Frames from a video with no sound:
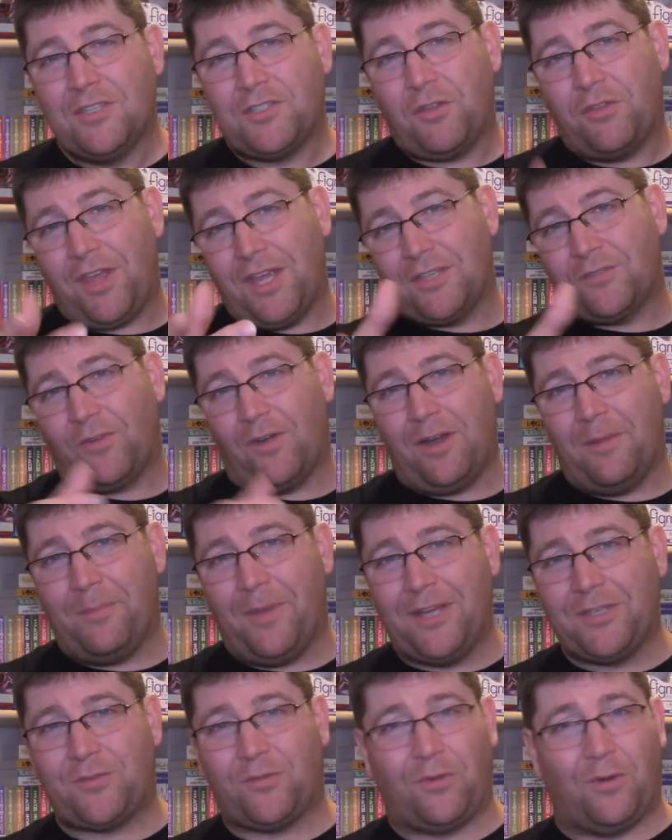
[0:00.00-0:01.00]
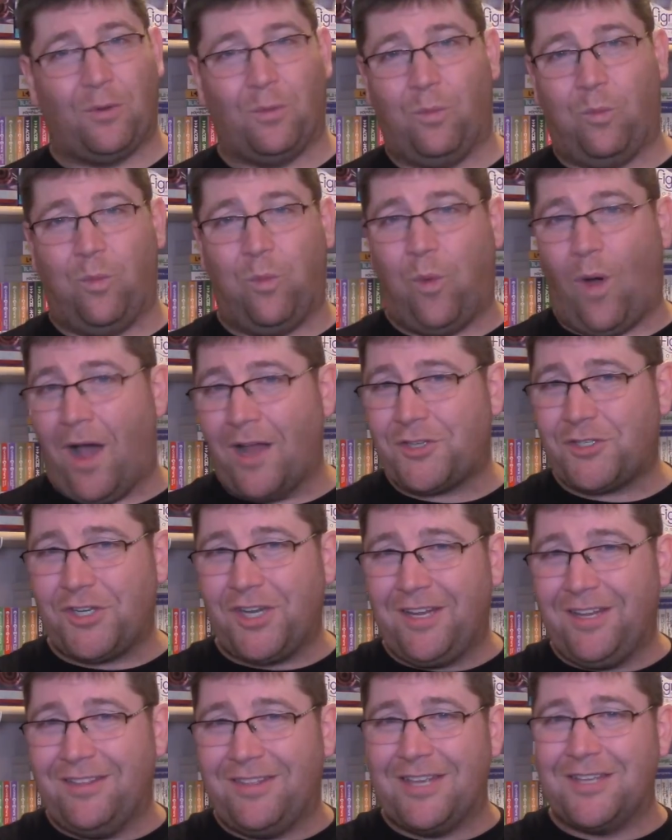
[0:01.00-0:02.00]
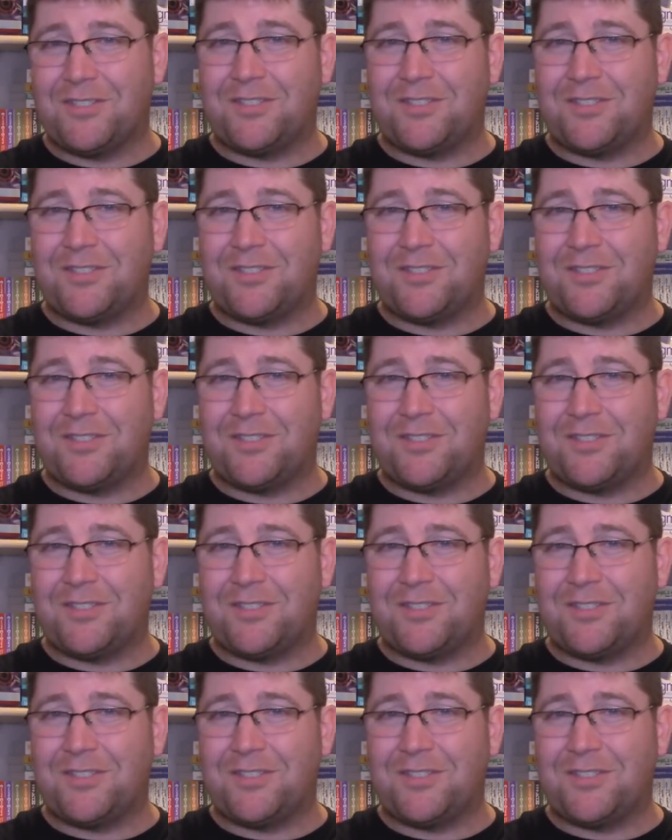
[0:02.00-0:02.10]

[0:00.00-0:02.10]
So thanks very much for watching